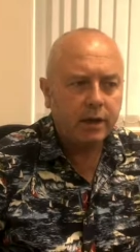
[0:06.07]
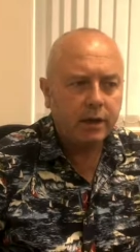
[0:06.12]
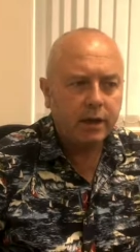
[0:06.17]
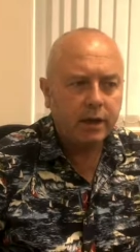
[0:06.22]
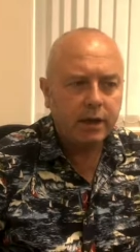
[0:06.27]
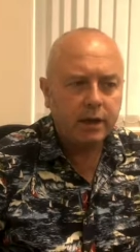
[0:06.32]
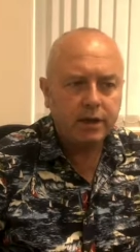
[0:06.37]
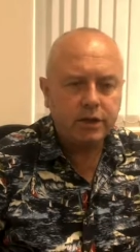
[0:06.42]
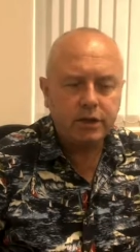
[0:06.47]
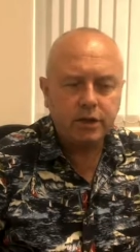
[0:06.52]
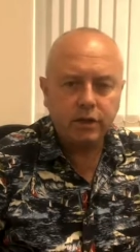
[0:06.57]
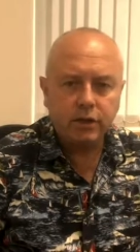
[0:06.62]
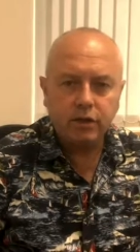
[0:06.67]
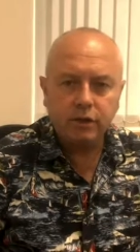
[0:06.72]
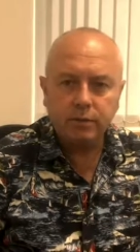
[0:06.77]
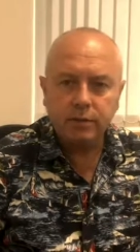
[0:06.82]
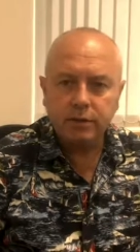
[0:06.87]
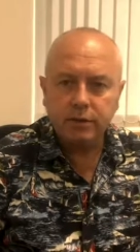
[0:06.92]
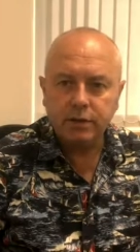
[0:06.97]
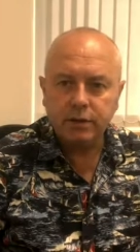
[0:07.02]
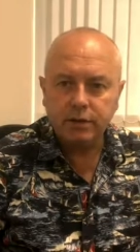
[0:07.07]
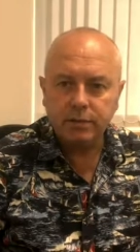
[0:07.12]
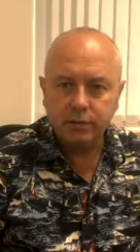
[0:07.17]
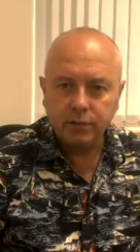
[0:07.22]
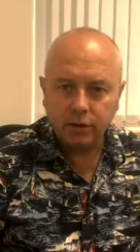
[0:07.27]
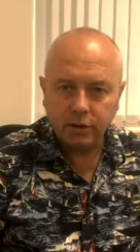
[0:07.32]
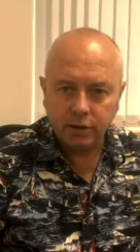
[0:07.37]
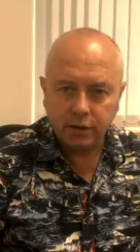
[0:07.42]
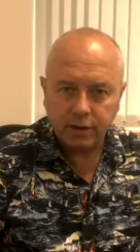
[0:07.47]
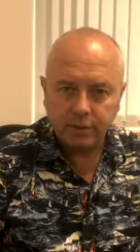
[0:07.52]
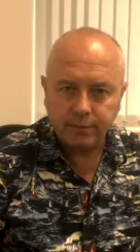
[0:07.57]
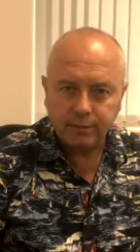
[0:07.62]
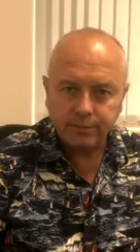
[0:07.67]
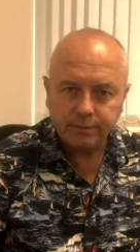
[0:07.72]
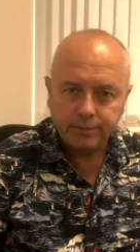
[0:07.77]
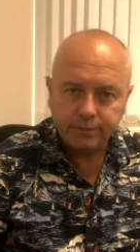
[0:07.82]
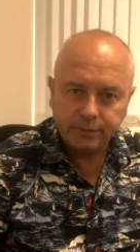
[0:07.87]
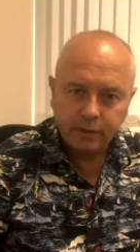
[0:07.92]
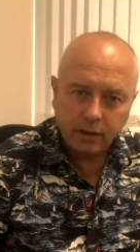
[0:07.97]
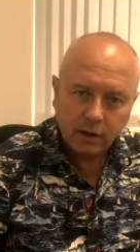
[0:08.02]
kitchen cupboard this morning
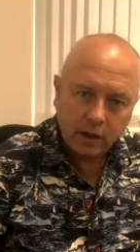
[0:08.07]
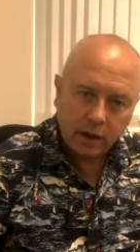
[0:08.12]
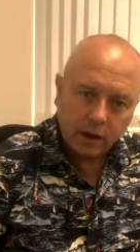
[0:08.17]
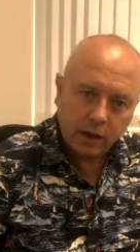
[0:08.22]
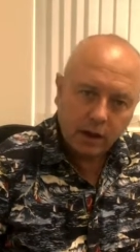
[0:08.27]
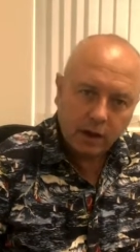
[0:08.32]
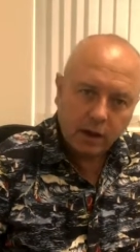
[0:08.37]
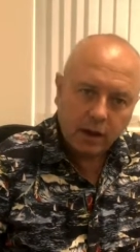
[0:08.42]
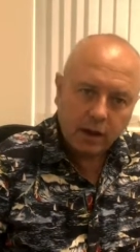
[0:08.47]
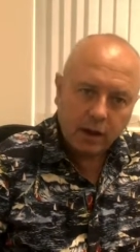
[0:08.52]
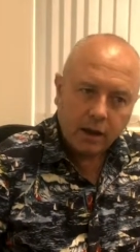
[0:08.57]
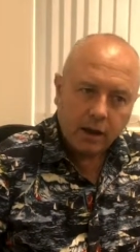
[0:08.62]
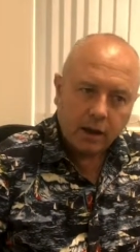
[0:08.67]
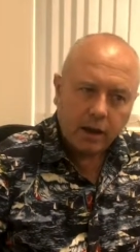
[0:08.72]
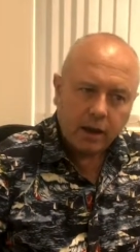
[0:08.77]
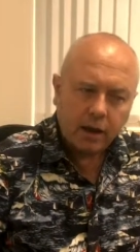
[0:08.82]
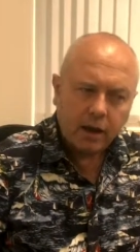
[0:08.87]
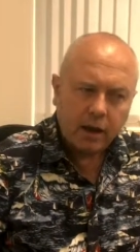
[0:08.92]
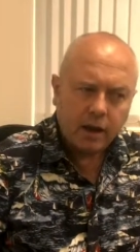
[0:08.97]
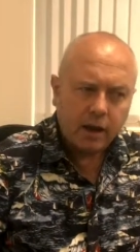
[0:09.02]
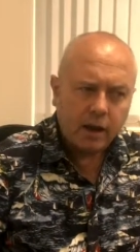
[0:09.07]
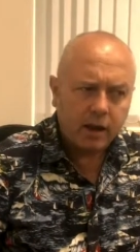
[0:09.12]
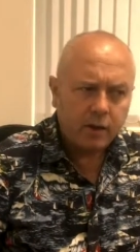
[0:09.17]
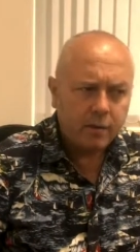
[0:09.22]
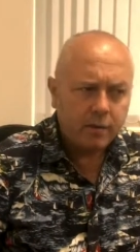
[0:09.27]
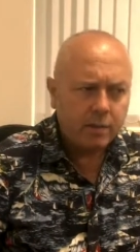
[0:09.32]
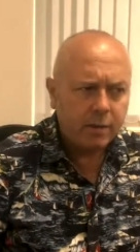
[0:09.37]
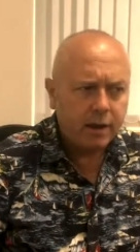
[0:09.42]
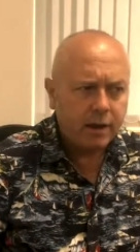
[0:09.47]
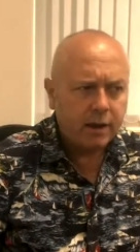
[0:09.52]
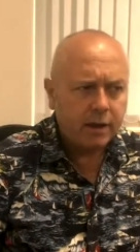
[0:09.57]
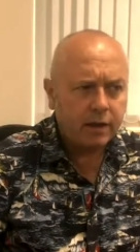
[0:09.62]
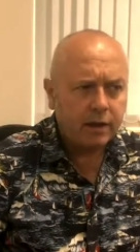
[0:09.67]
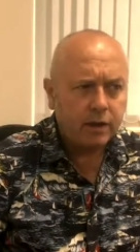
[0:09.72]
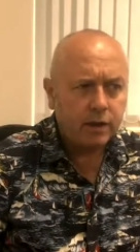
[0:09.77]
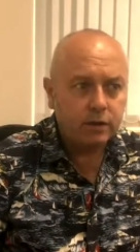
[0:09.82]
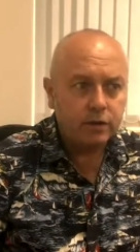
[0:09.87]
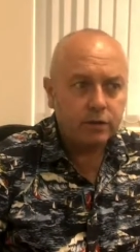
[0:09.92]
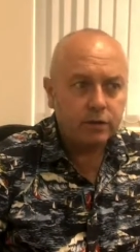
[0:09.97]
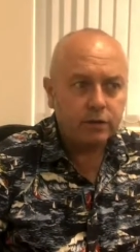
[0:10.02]
and I'm a bit
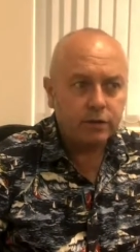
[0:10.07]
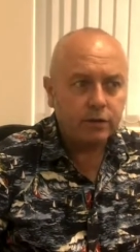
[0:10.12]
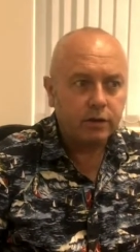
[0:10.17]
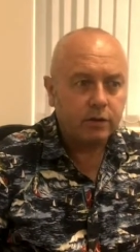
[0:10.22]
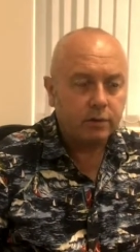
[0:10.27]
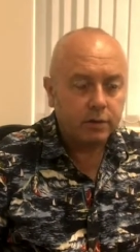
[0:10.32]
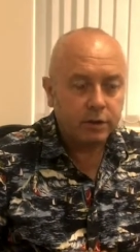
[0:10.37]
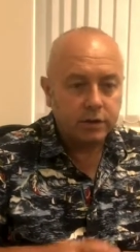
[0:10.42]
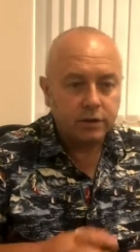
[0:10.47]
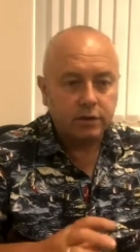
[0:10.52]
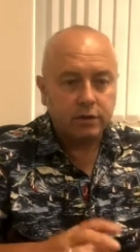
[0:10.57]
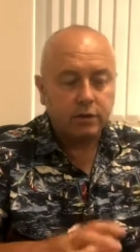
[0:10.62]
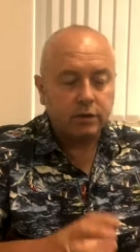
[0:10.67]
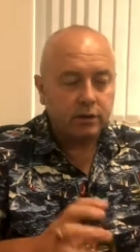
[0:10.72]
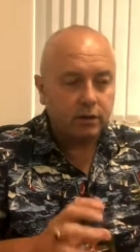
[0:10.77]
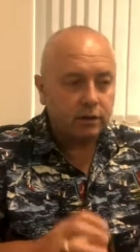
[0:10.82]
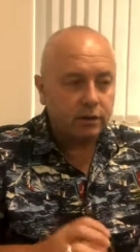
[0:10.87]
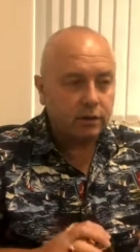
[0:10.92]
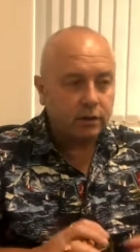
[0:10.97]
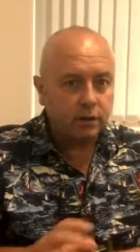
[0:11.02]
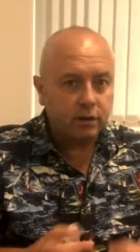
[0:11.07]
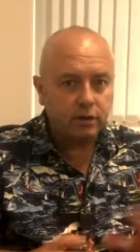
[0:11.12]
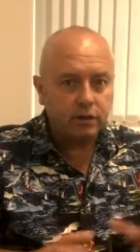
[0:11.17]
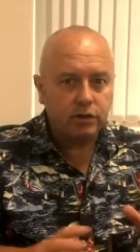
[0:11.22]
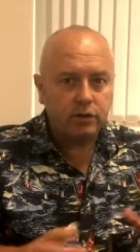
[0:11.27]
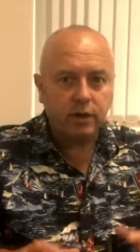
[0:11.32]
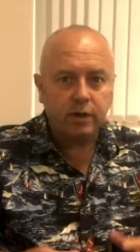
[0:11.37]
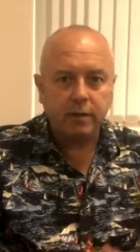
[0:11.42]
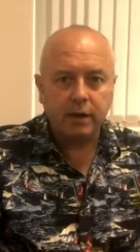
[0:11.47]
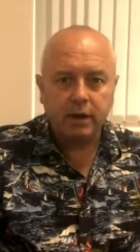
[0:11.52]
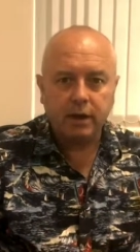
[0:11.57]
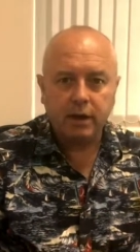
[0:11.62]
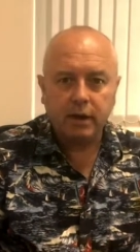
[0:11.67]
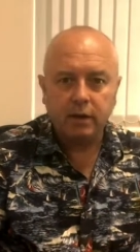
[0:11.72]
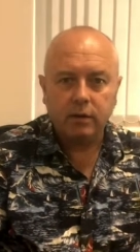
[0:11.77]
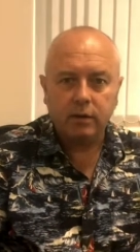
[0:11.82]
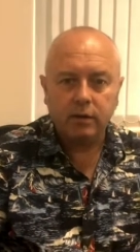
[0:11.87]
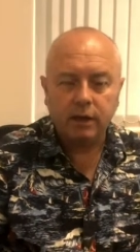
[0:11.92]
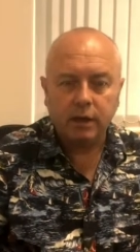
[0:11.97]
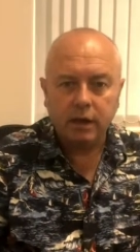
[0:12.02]
claustrophobic, so I got straight back
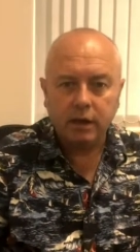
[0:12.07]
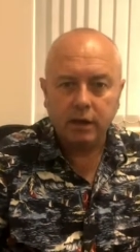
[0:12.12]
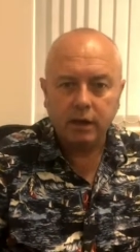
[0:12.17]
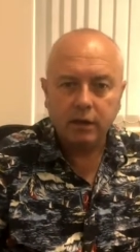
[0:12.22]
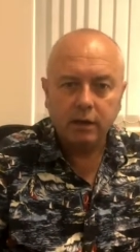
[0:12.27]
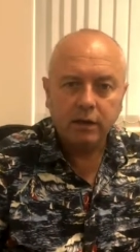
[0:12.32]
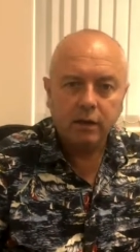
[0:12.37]
out again.